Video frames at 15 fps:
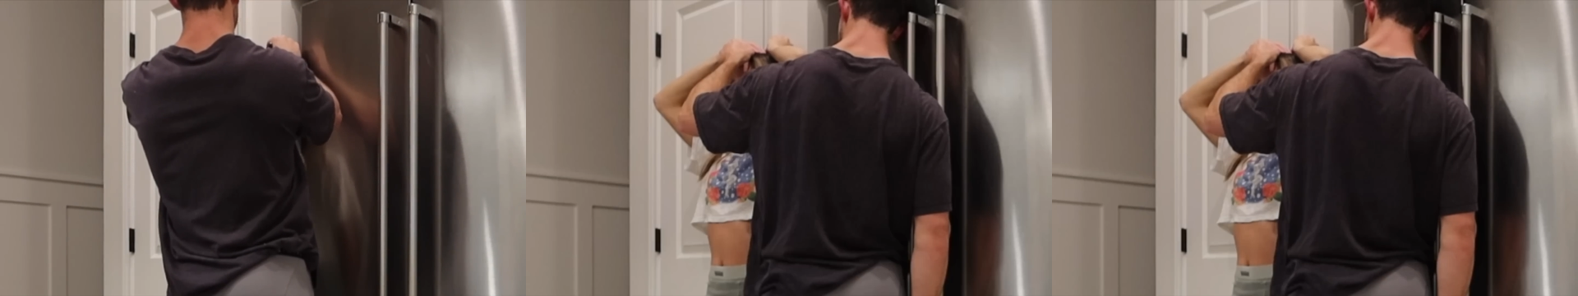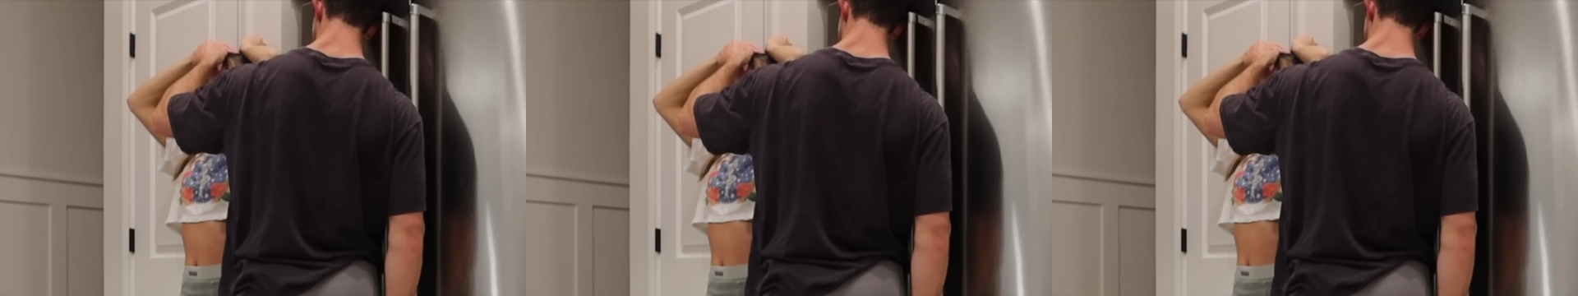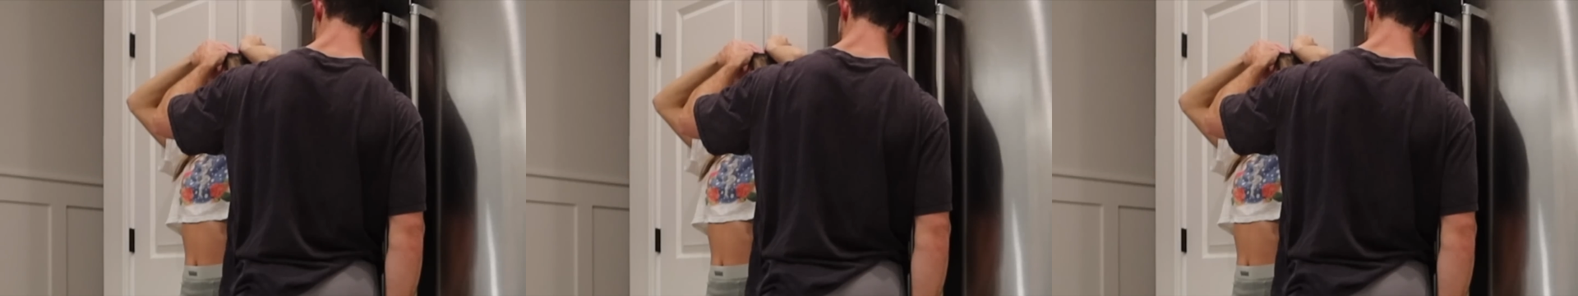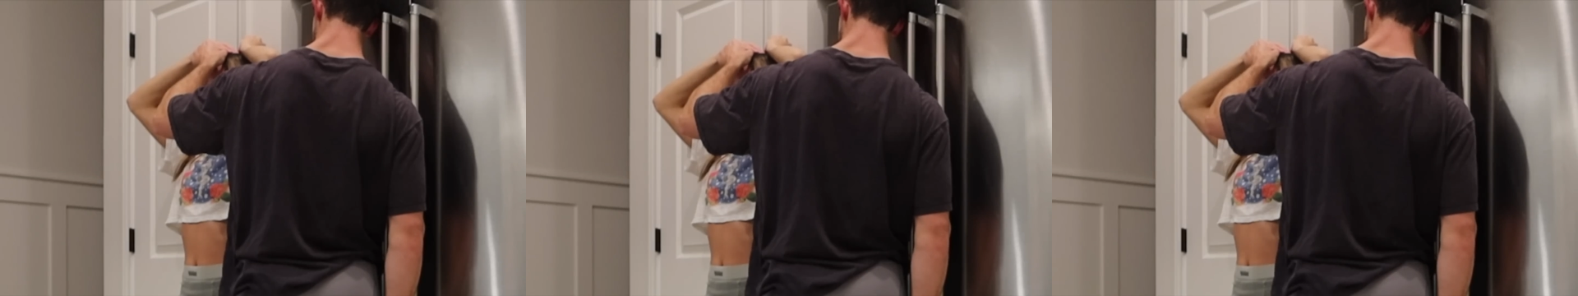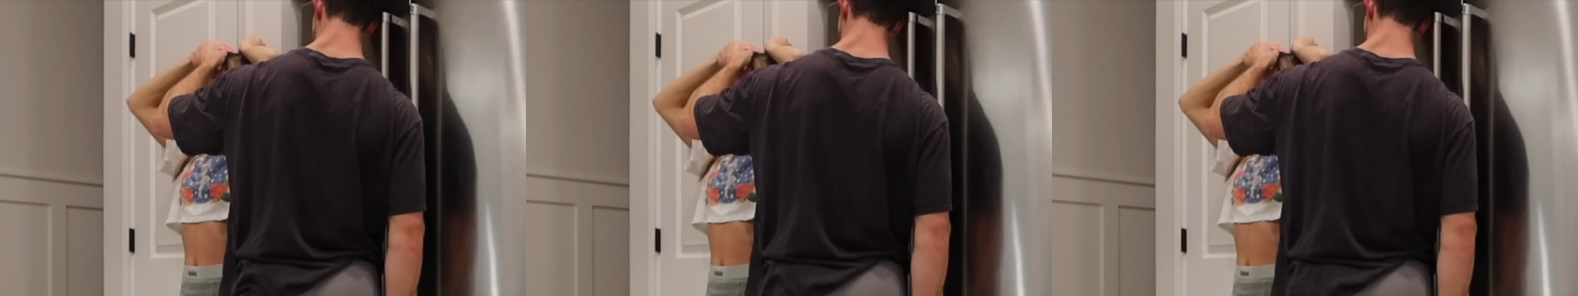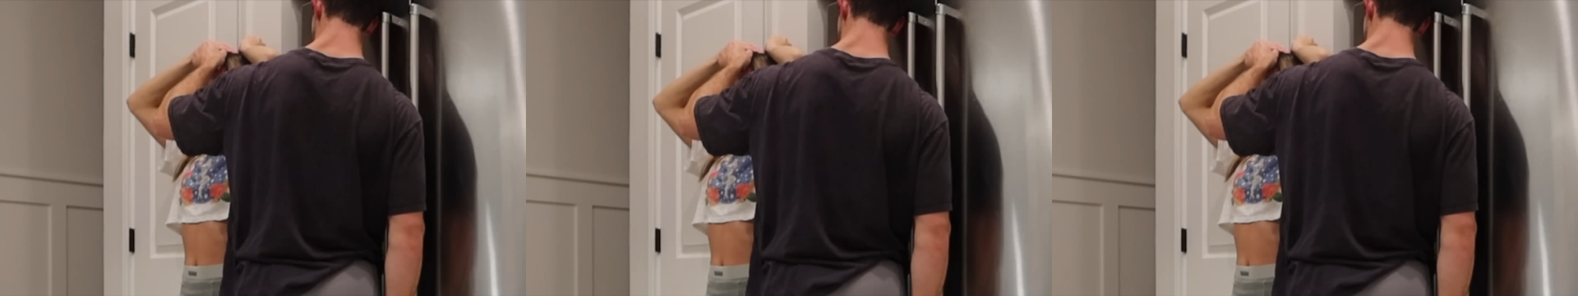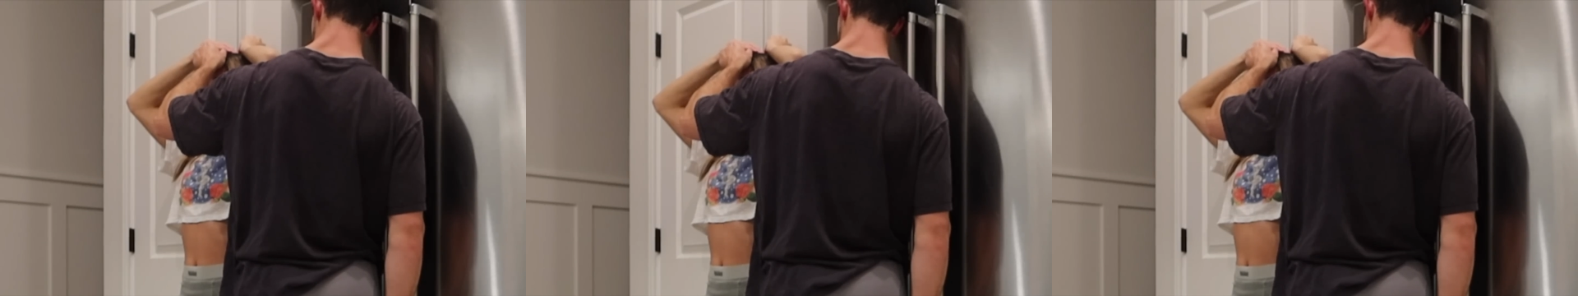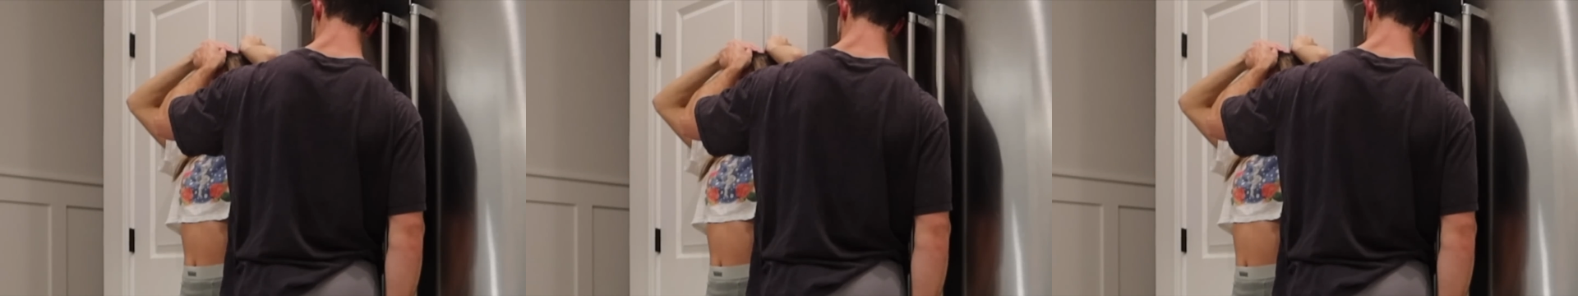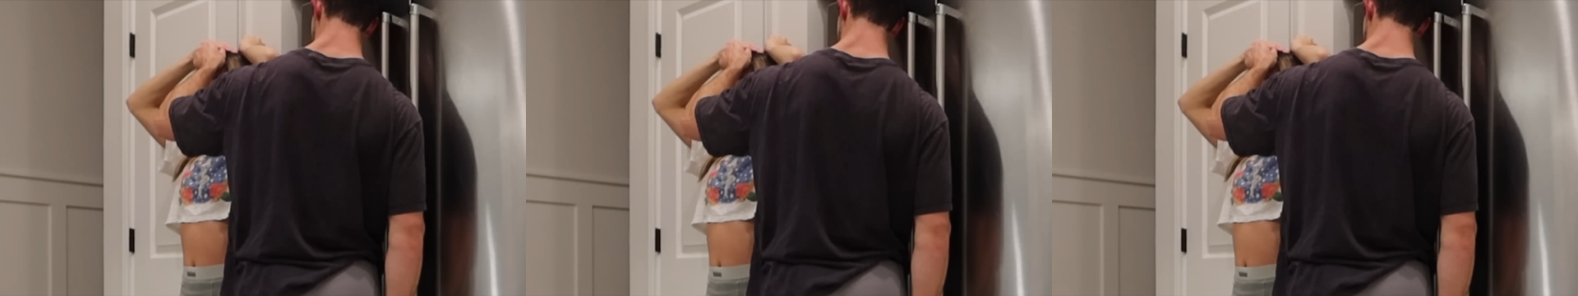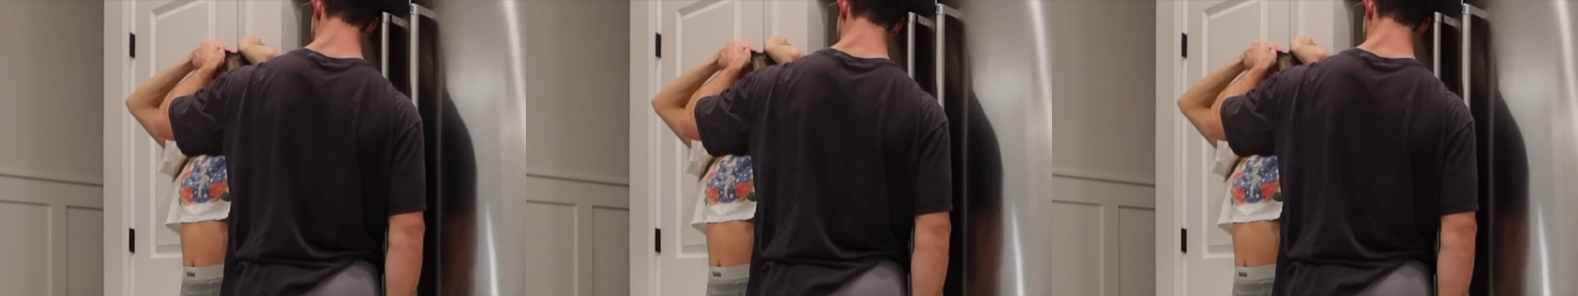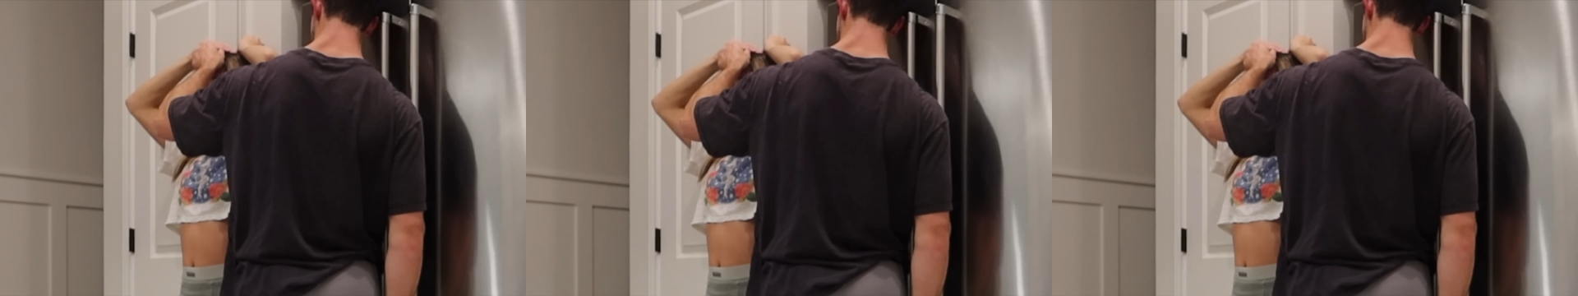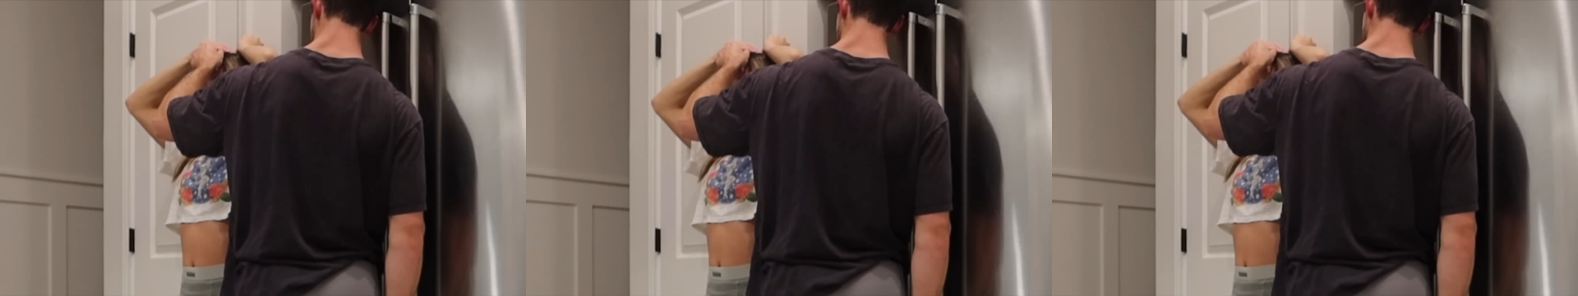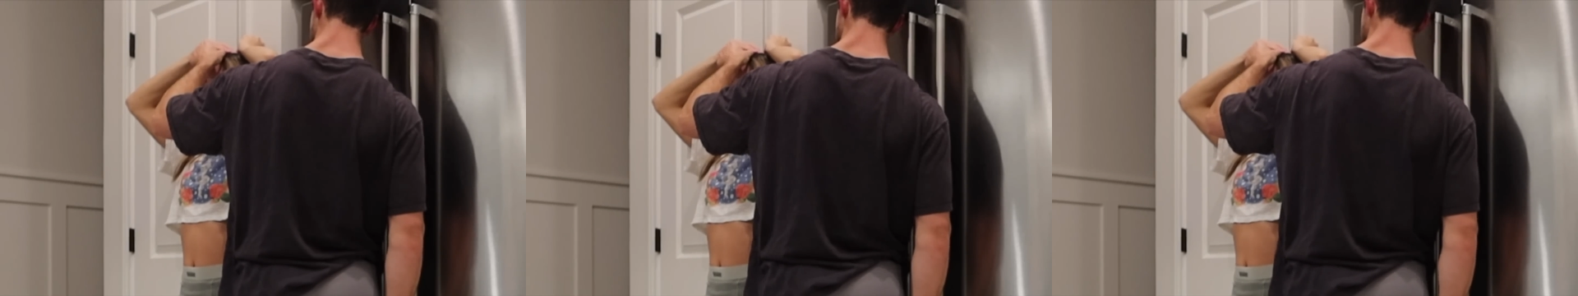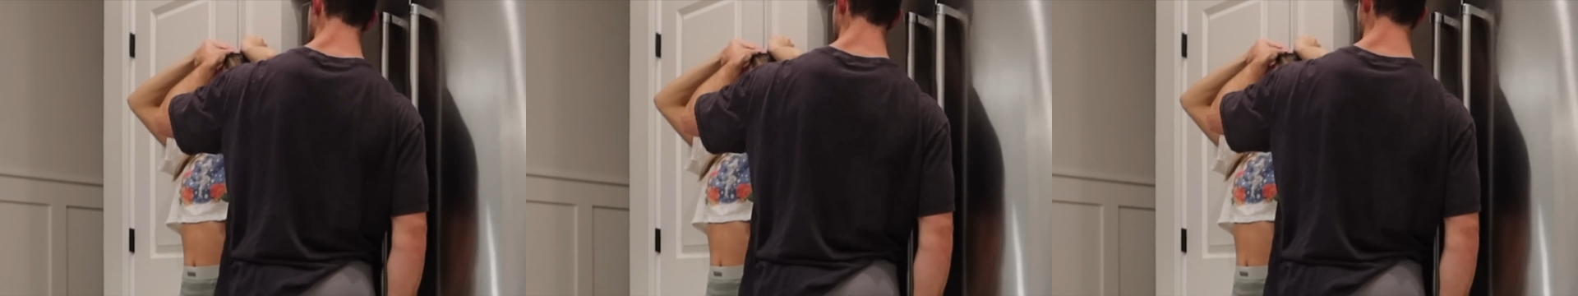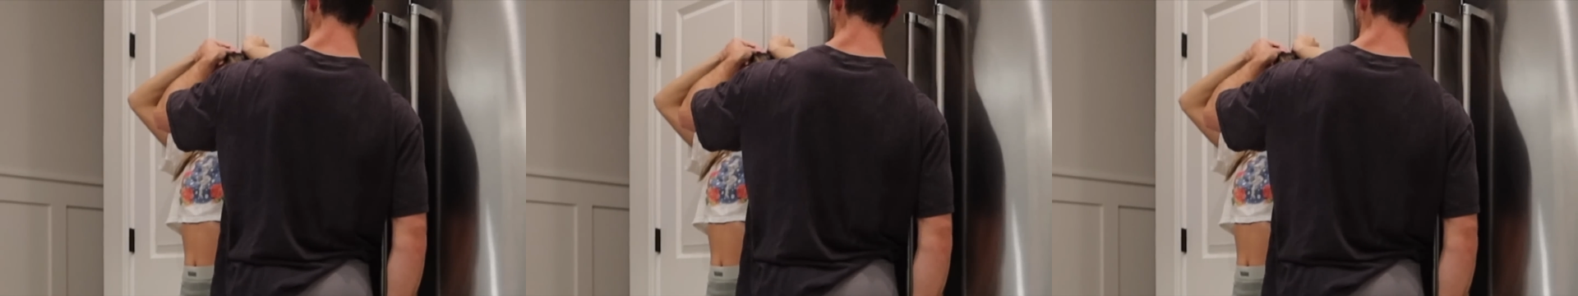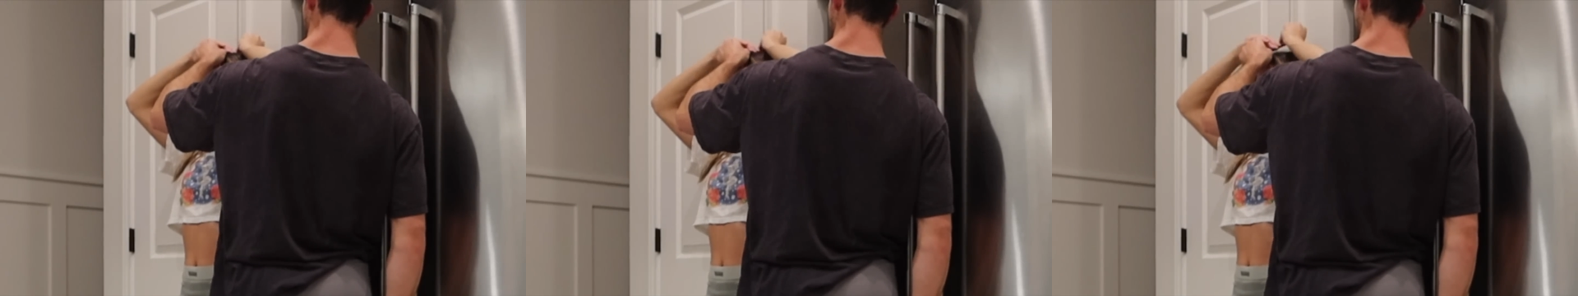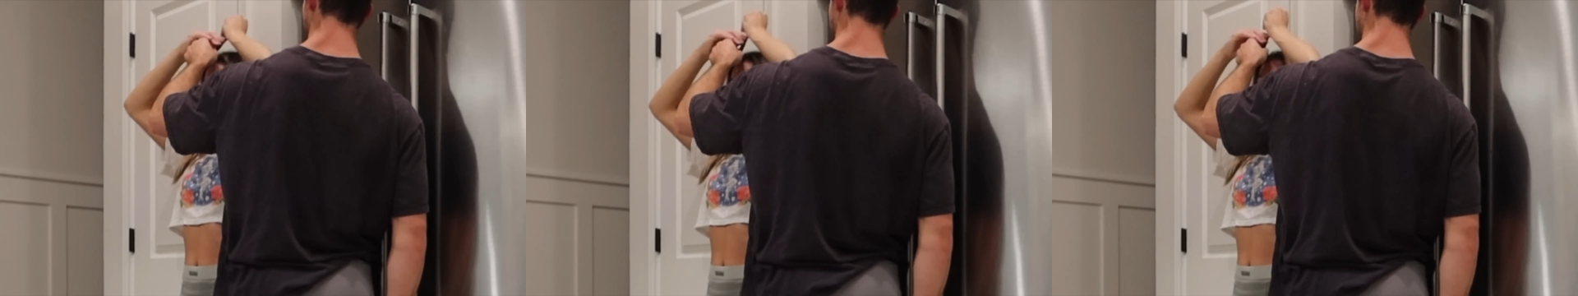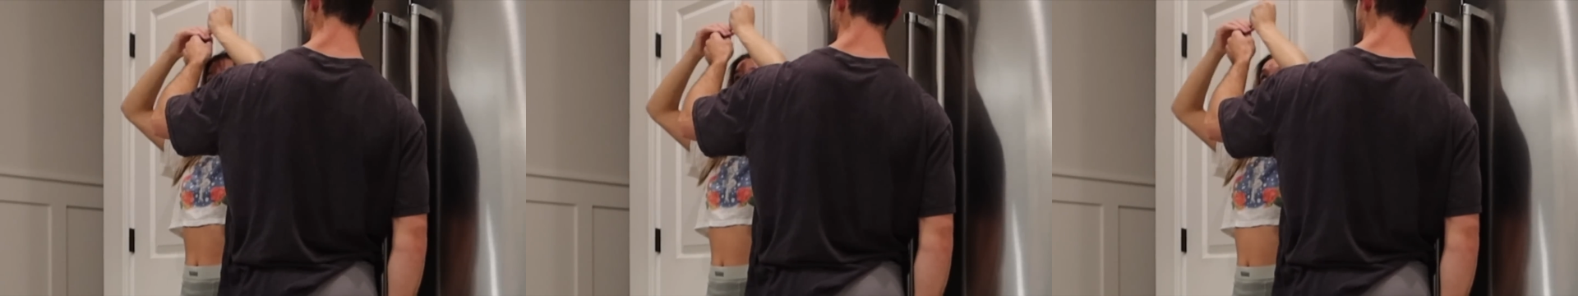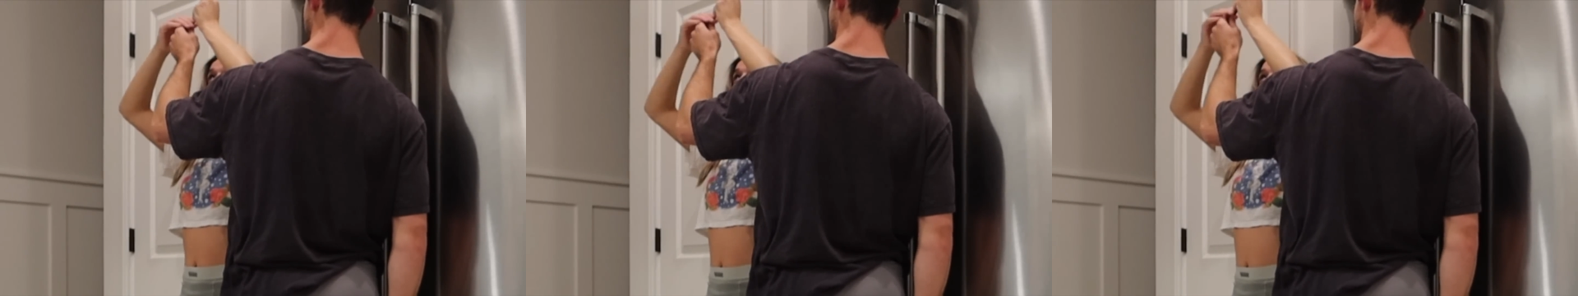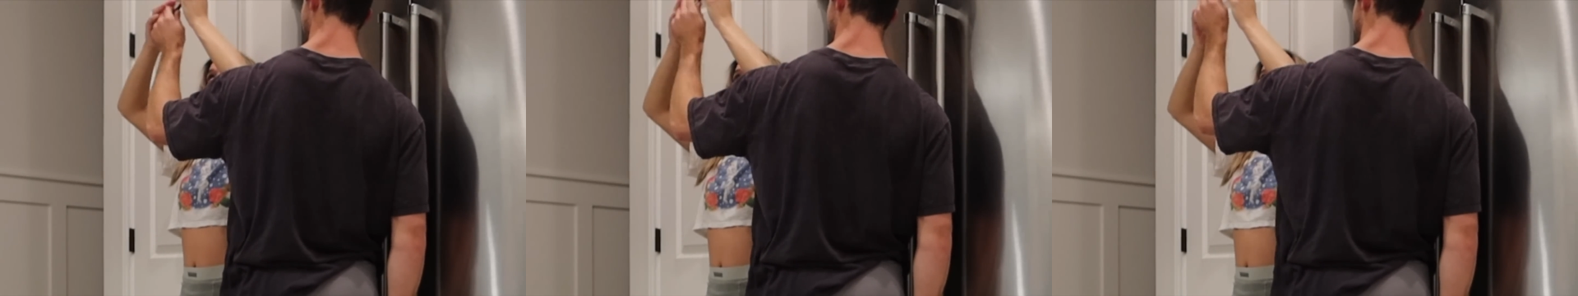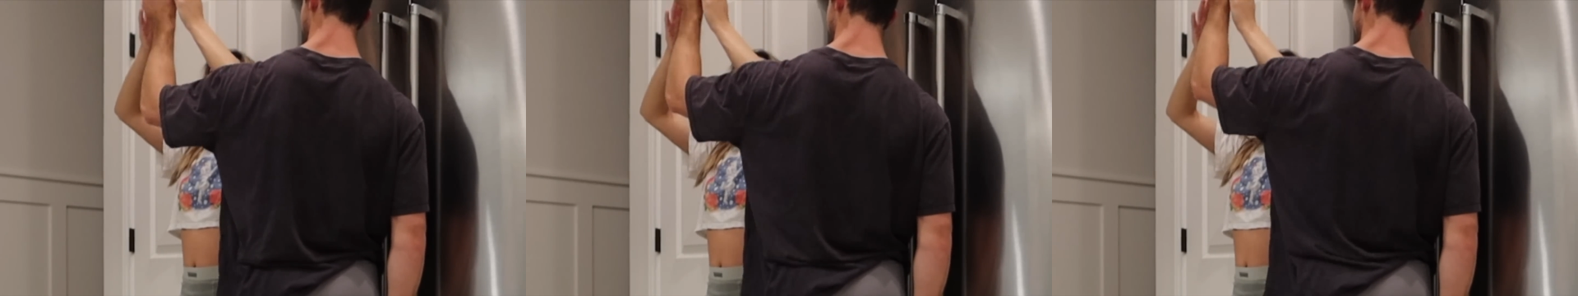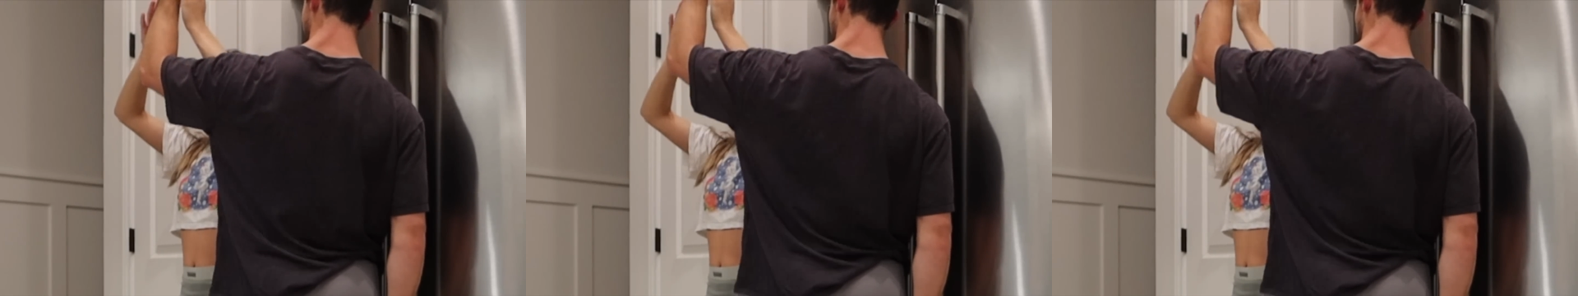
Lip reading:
No face is visible, so there are no lips to read.